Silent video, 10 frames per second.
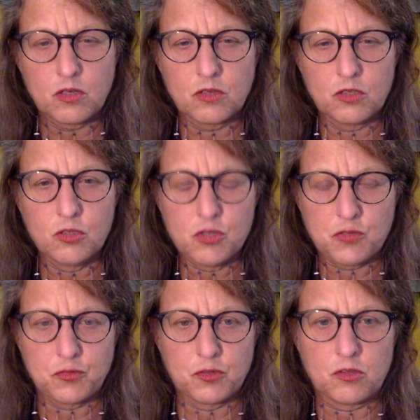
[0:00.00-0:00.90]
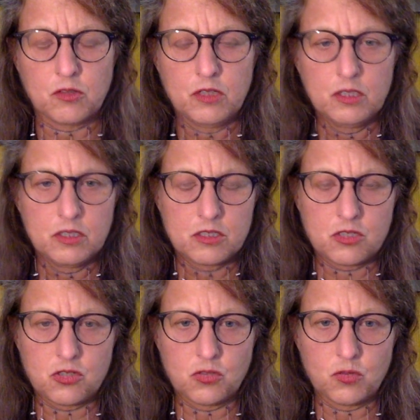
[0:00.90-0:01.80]
useful
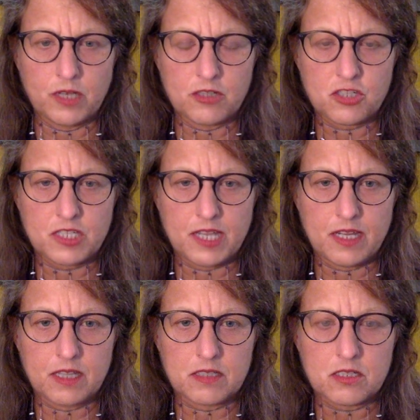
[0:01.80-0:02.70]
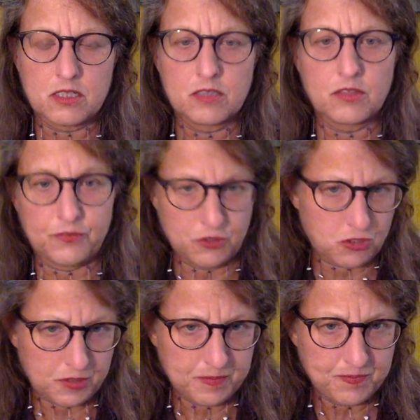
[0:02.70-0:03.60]
to understand the
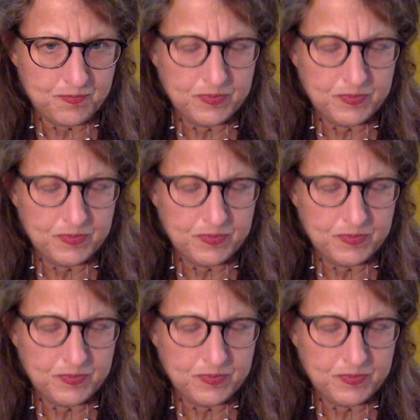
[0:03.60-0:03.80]
future,